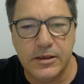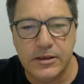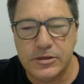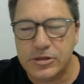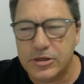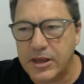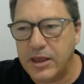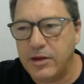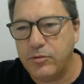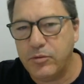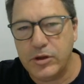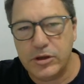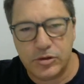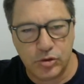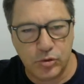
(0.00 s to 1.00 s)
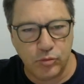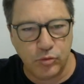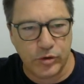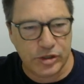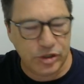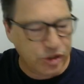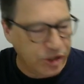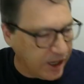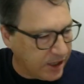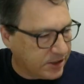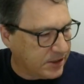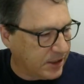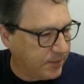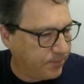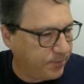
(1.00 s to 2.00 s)
so now we're
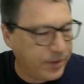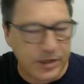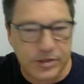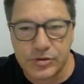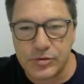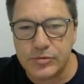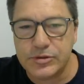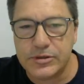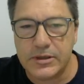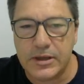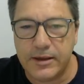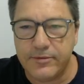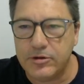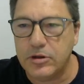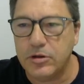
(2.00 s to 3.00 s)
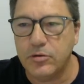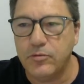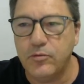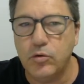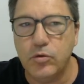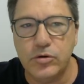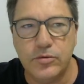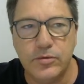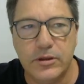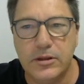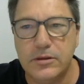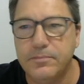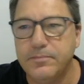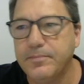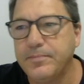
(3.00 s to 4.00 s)
rejecting pixels that have a lot of water in
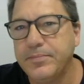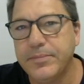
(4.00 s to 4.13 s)
them.